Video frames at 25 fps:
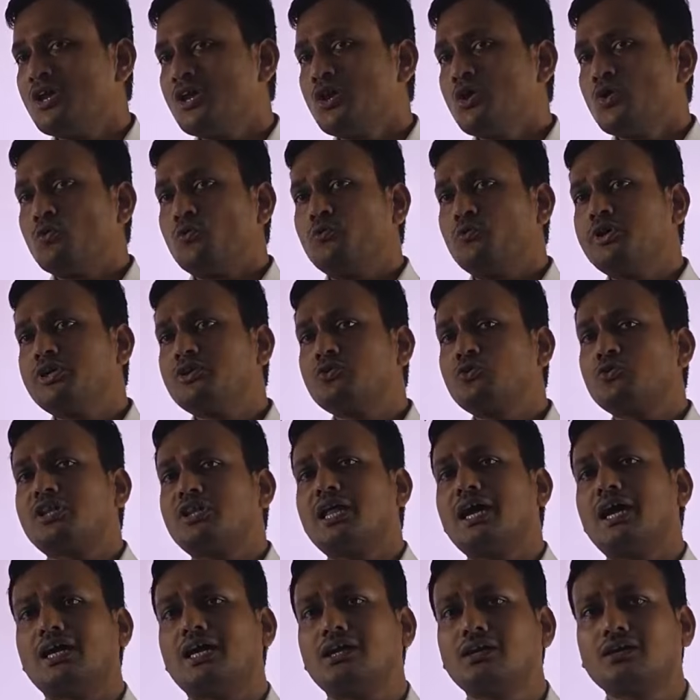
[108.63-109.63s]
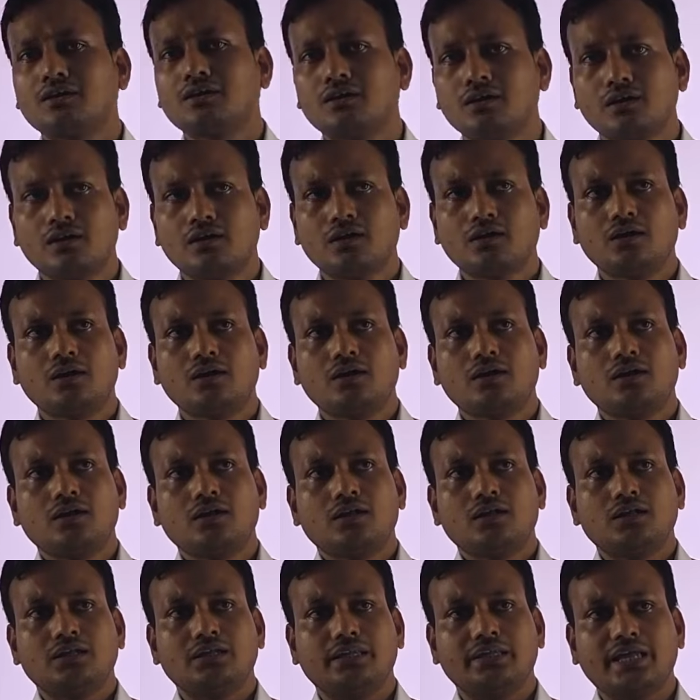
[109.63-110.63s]
we know that
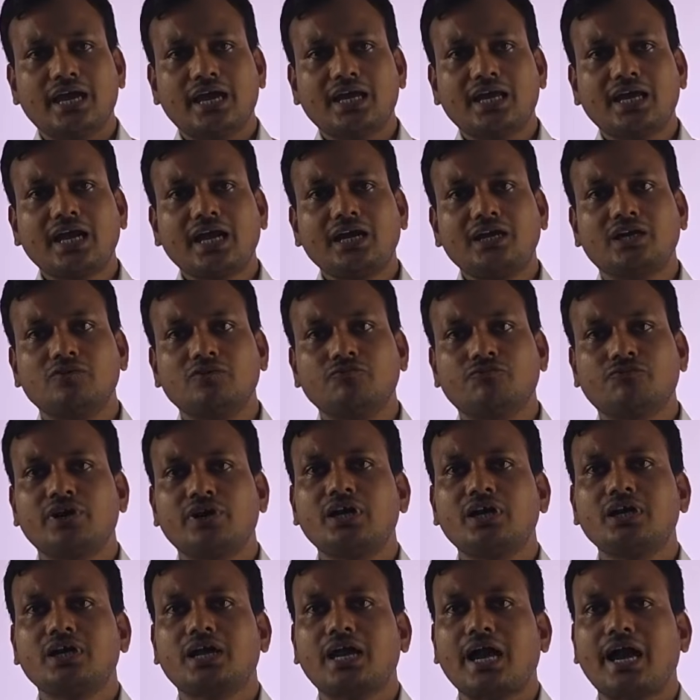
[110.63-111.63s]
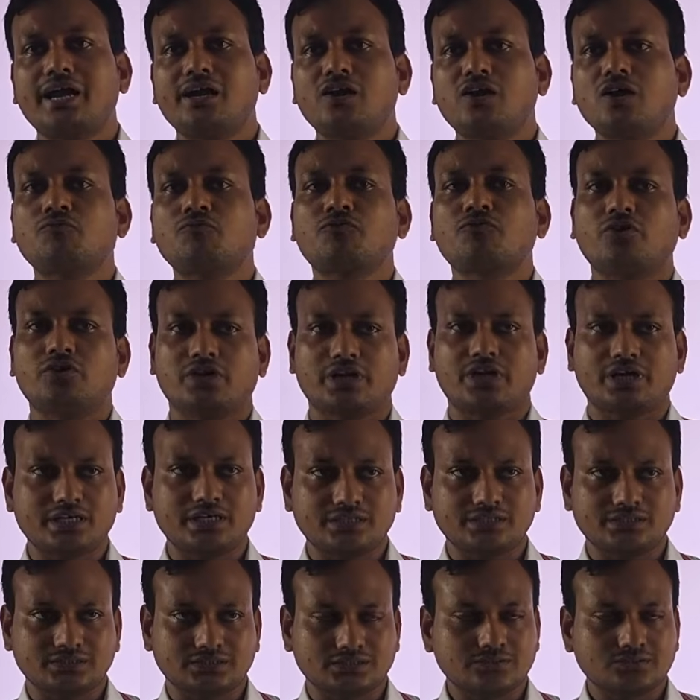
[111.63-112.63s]
there are different kind of
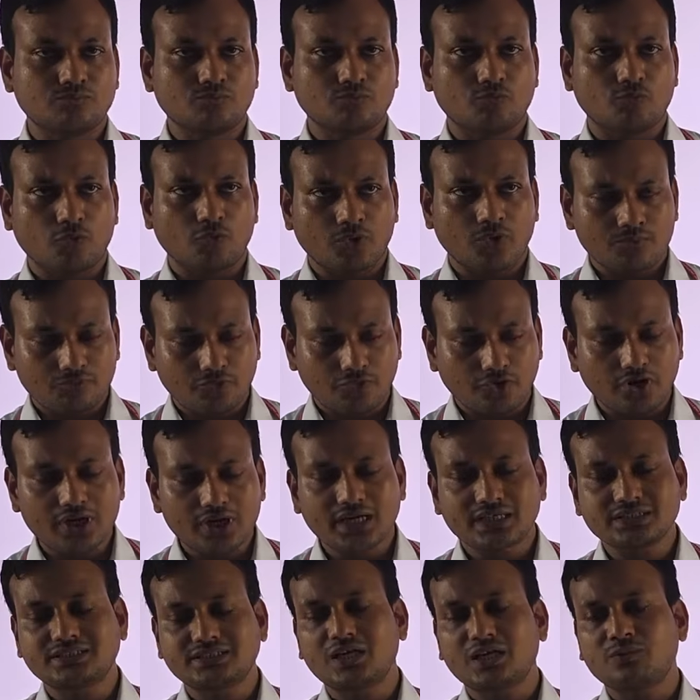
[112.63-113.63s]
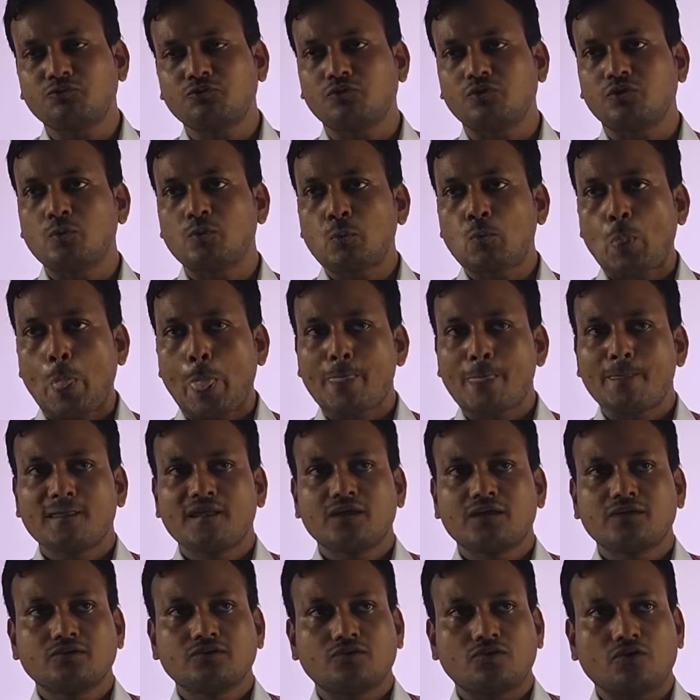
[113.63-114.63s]
countries. For example,
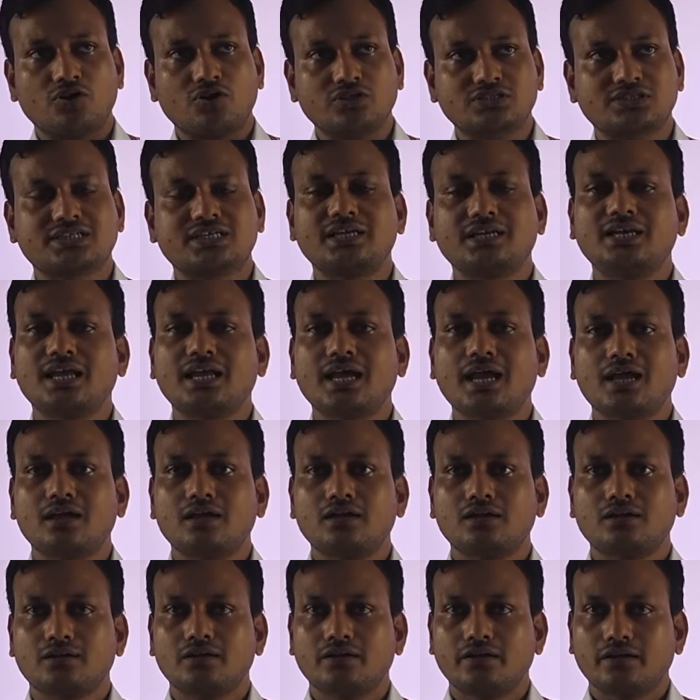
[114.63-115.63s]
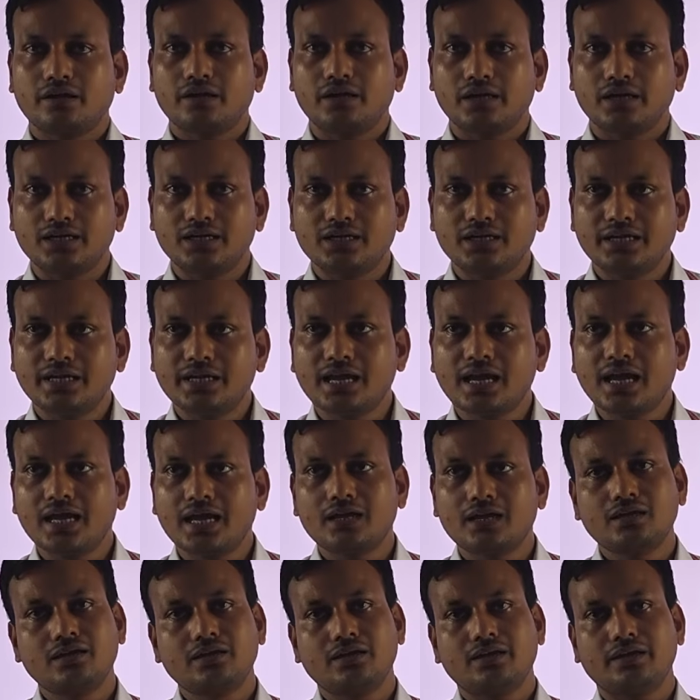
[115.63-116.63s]
Australia, India,
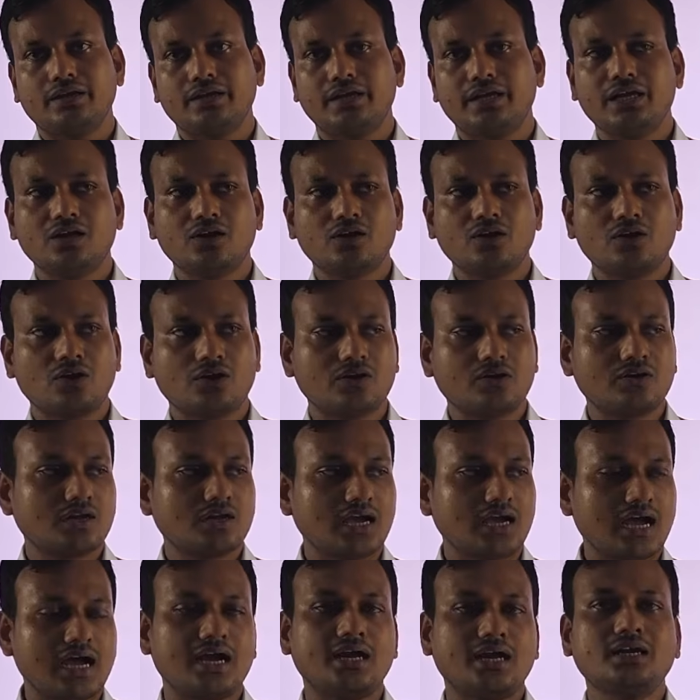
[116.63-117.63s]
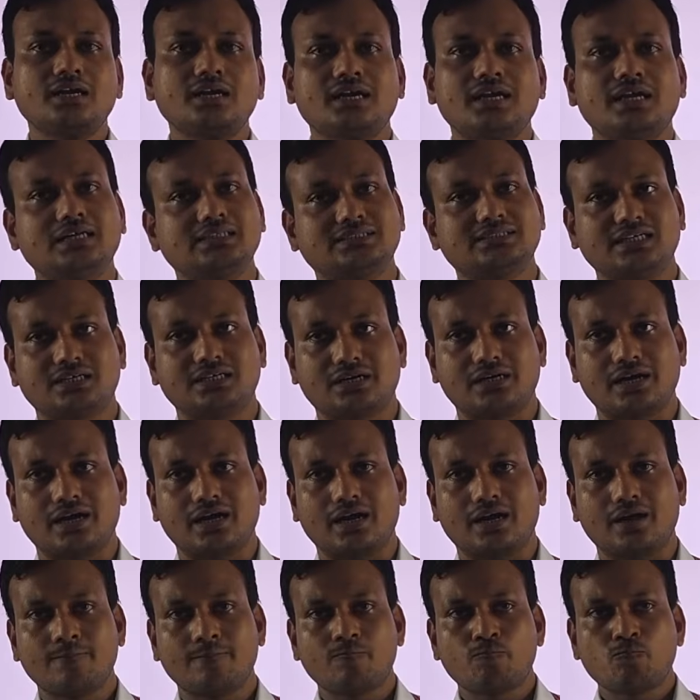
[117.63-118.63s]
England, and etc.
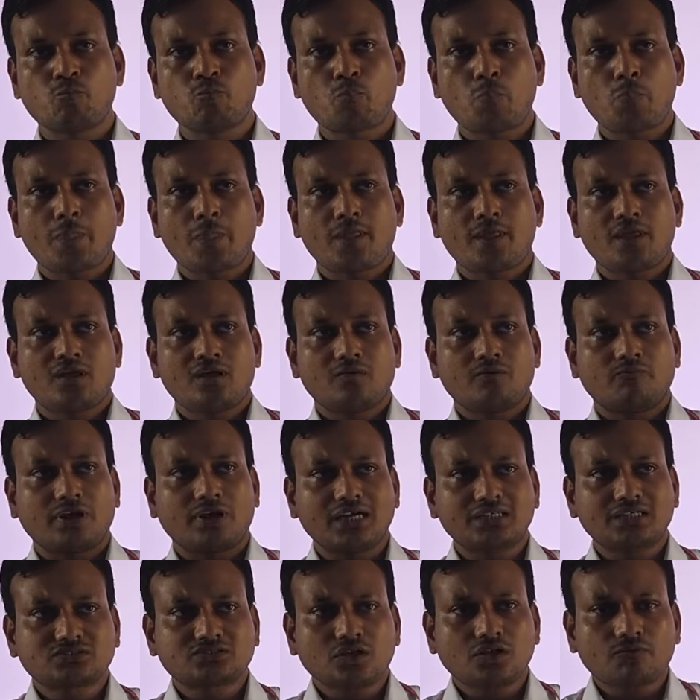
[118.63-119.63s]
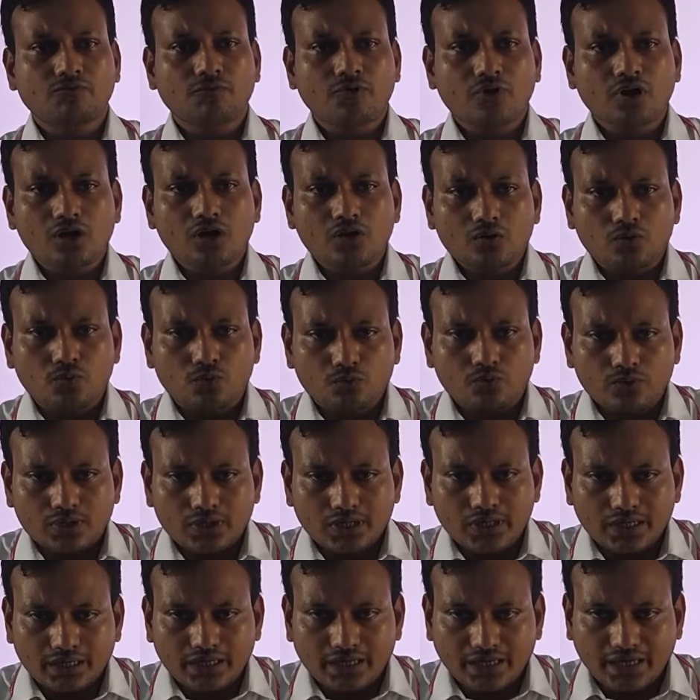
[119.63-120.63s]
First of all,
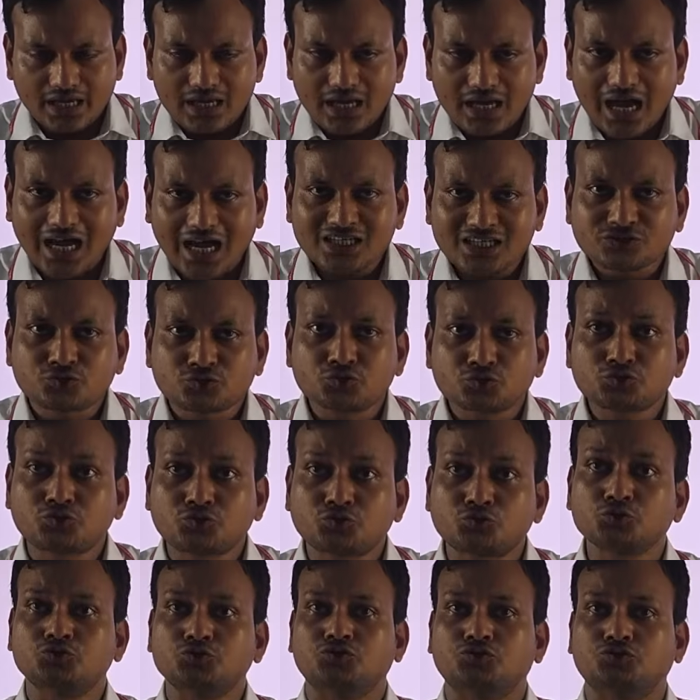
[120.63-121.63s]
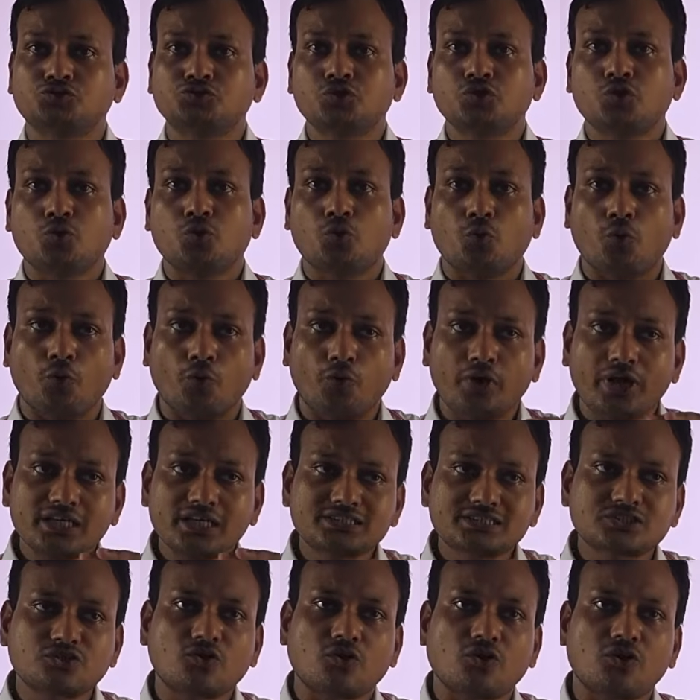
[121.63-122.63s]
he has to choose
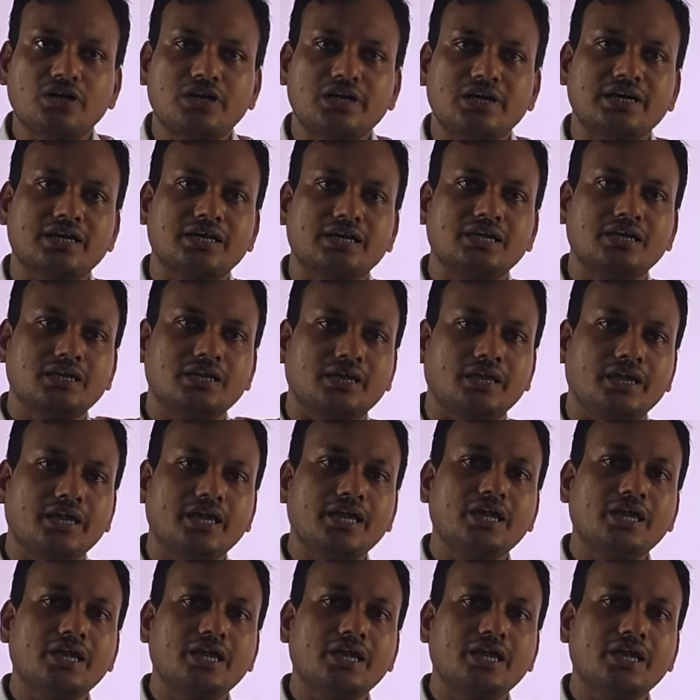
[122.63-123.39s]
which country he